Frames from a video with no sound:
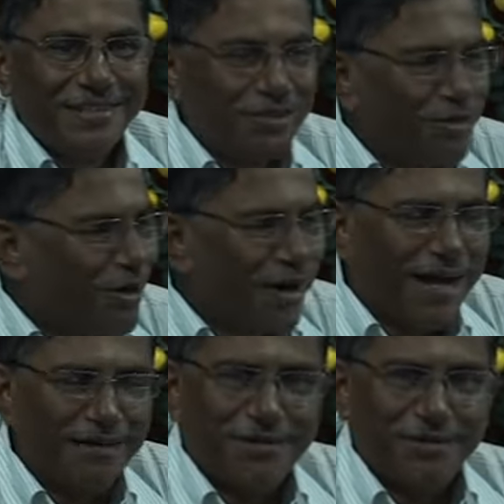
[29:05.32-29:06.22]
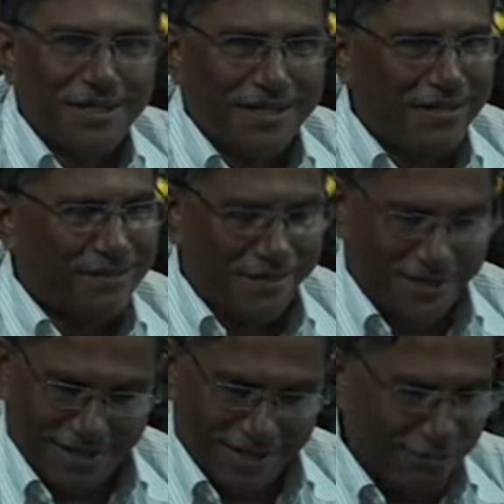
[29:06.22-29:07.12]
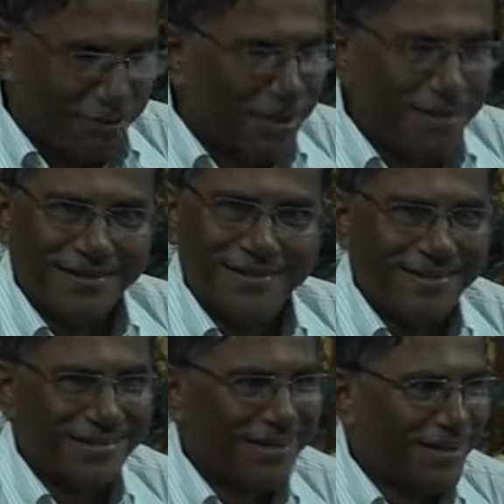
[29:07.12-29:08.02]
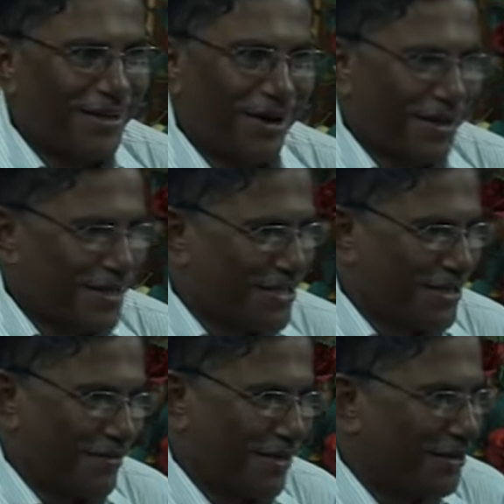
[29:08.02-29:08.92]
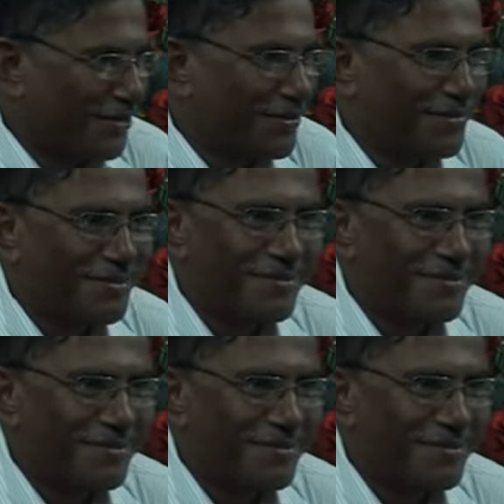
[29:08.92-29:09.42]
You don't have to eat everything the woman God has given you.